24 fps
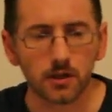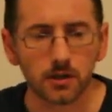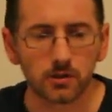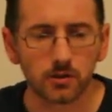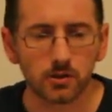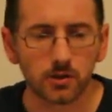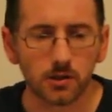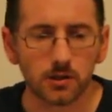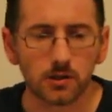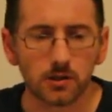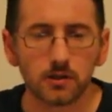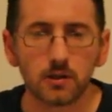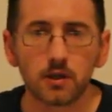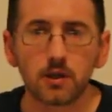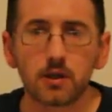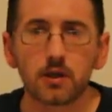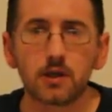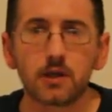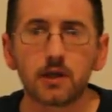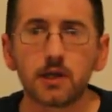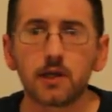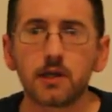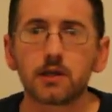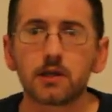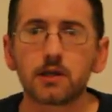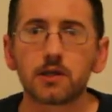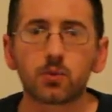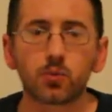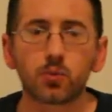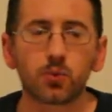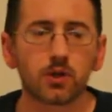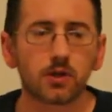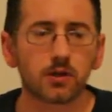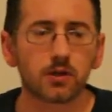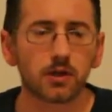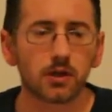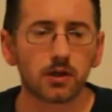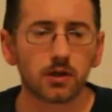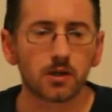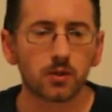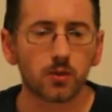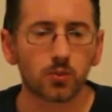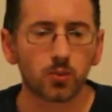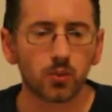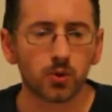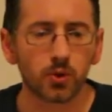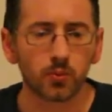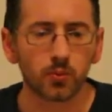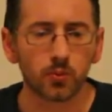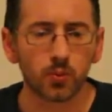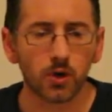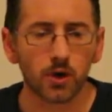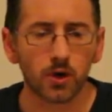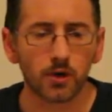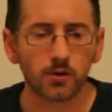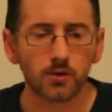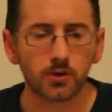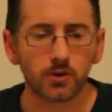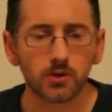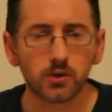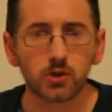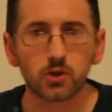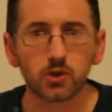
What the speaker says: just cleaned it with warm water and